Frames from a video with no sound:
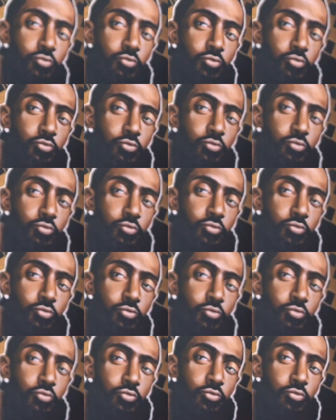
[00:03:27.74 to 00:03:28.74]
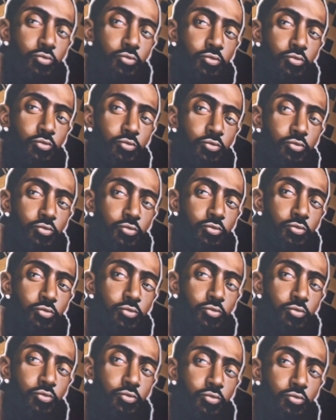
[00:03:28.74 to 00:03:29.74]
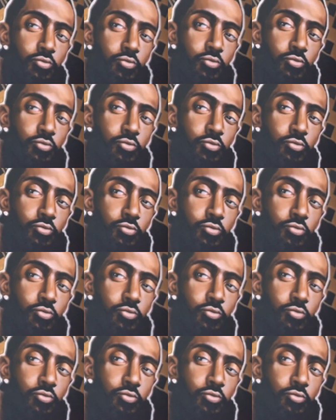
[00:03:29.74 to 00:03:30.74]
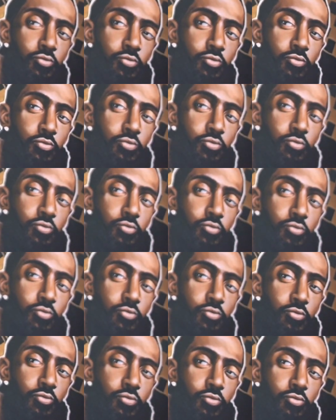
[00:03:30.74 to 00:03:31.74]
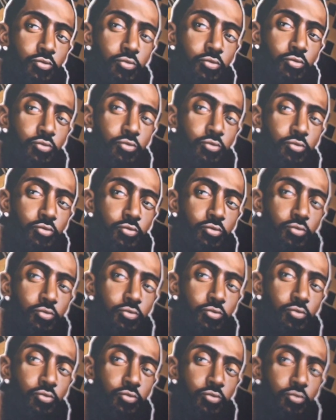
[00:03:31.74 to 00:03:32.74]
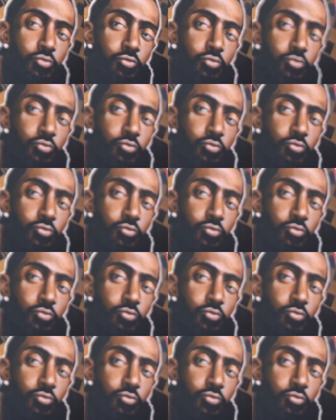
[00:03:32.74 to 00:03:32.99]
(not speaking)